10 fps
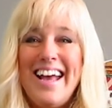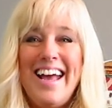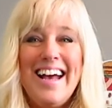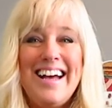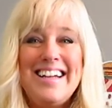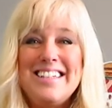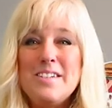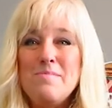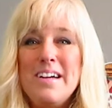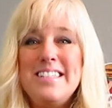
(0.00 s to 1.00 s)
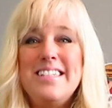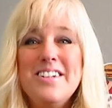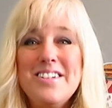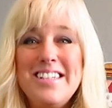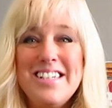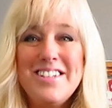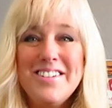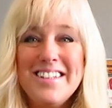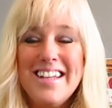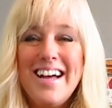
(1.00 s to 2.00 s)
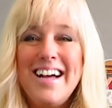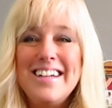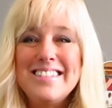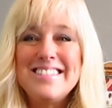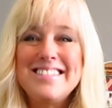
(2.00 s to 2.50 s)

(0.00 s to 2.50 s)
And my dear sister-in-law,